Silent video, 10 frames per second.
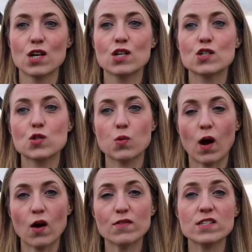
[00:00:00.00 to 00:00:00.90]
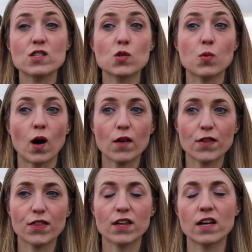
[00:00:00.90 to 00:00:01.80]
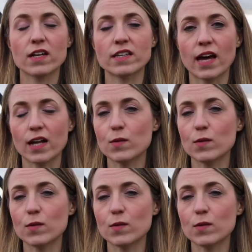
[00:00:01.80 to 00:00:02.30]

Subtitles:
12 is 12th. Again,